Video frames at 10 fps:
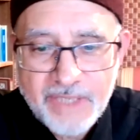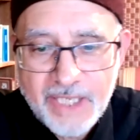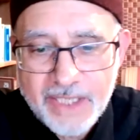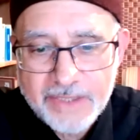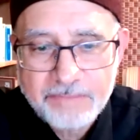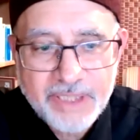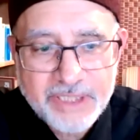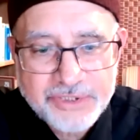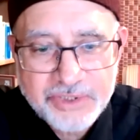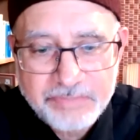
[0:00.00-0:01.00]
It's
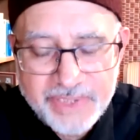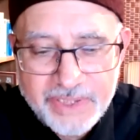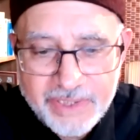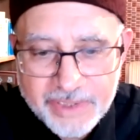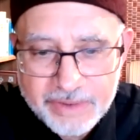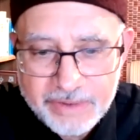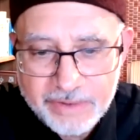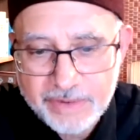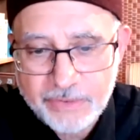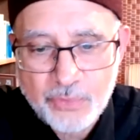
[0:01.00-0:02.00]
my pleasure to be
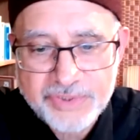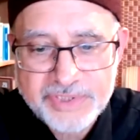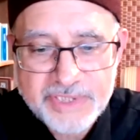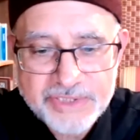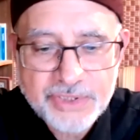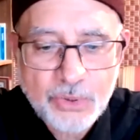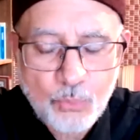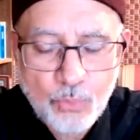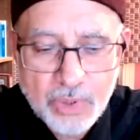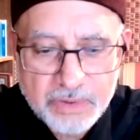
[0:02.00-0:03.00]
here with
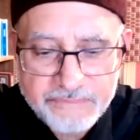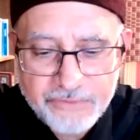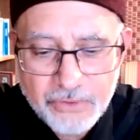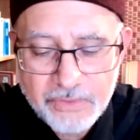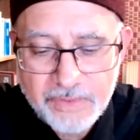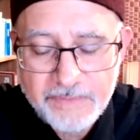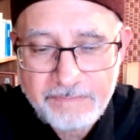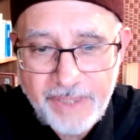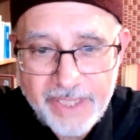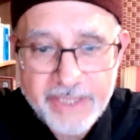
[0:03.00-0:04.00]
such a wonderful
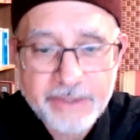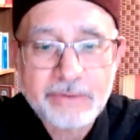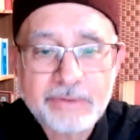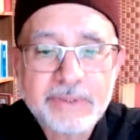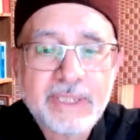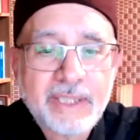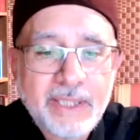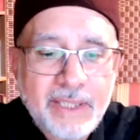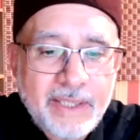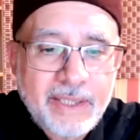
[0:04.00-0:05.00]
panel.
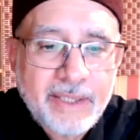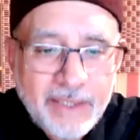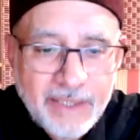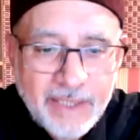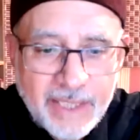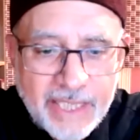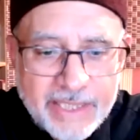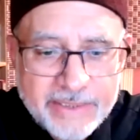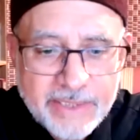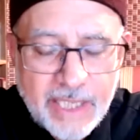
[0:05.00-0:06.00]

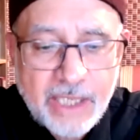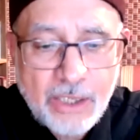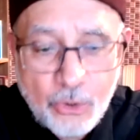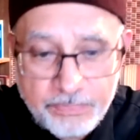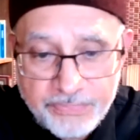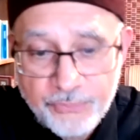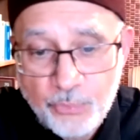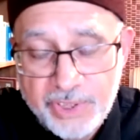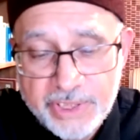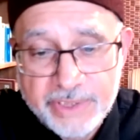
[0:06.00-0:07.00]
And I hope
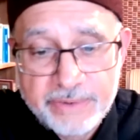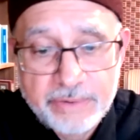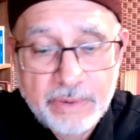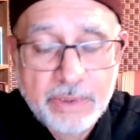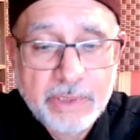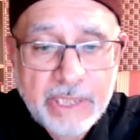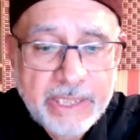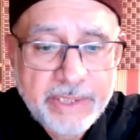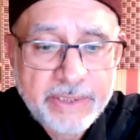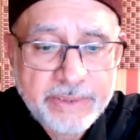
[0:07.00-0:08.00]
we can
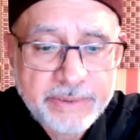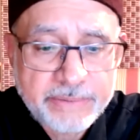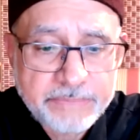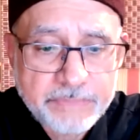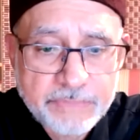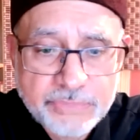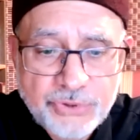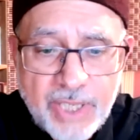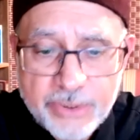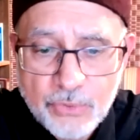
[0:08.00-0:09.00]

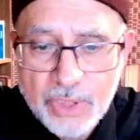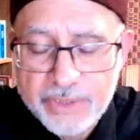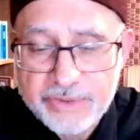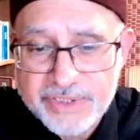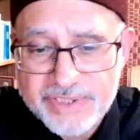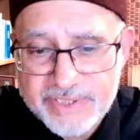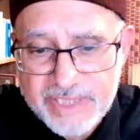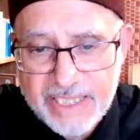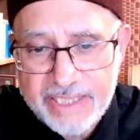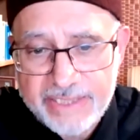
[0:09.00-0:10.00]
try to
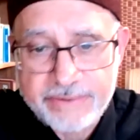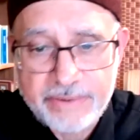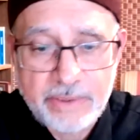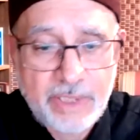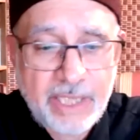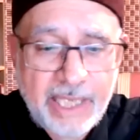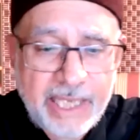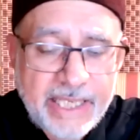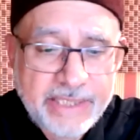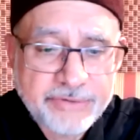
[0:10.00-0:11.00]
understand
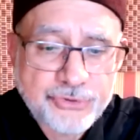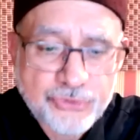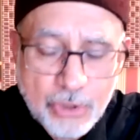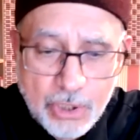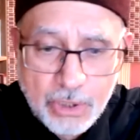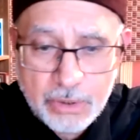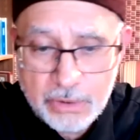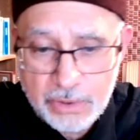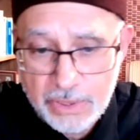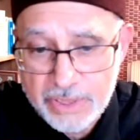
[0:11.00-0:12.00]
and
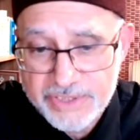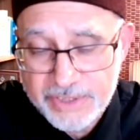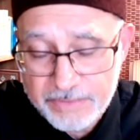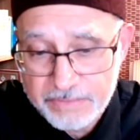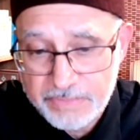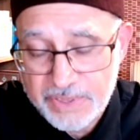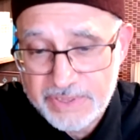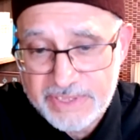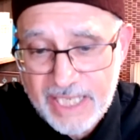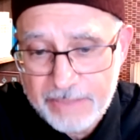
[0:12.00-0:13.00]
draw
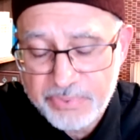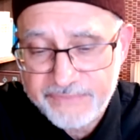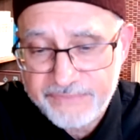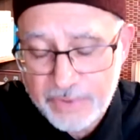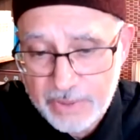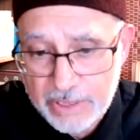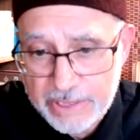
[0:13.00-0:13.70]
some type of